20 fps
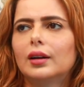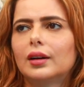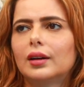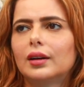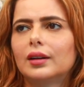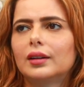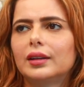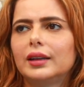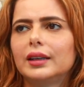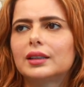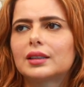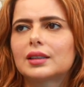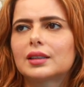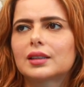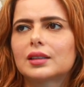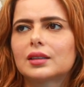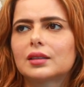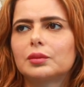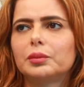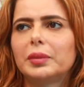uh, it's
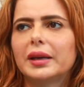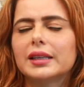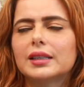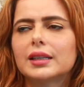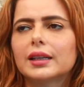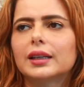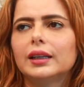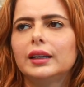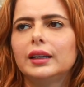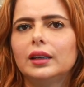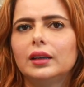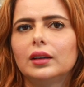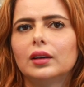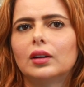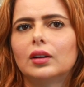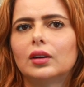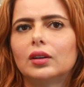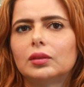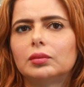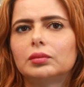basically
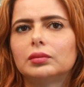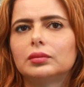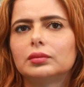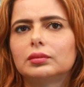uh,